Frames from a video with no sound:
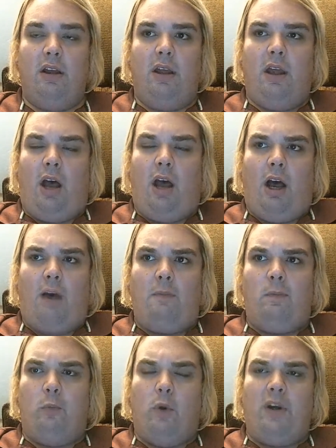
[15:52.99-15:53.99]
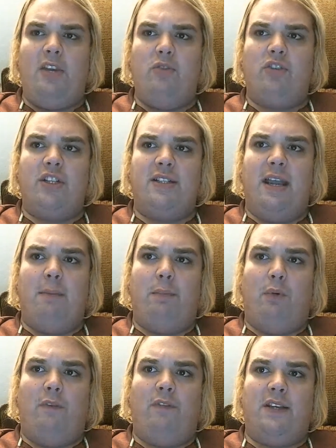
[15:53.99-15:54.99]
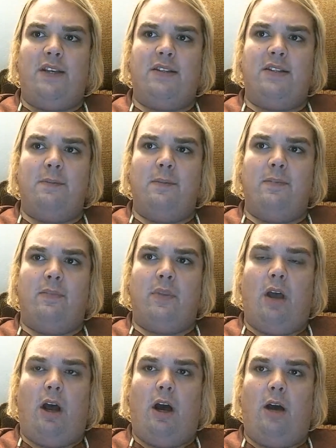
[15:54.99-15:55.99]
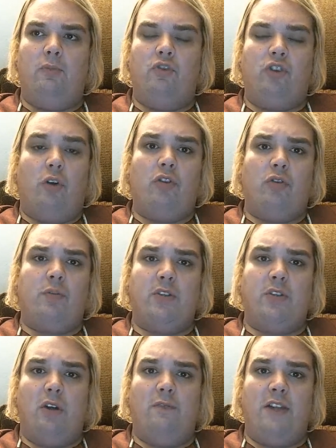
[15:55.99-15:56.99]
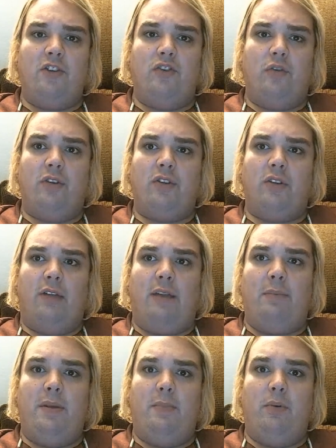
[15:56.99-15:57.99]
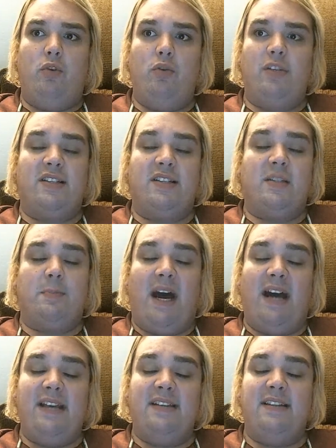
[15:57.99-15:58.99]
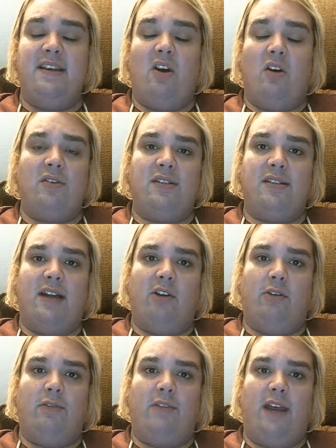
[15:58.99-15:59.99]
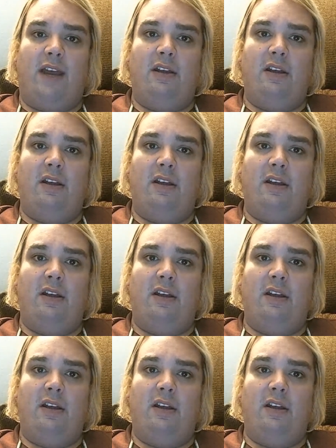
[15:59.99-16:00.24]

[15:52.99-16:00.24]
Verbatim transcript: Um, one huge example of this, um, JoJo's Bizarre Adventure. There's a lot of people who despise the art style of that.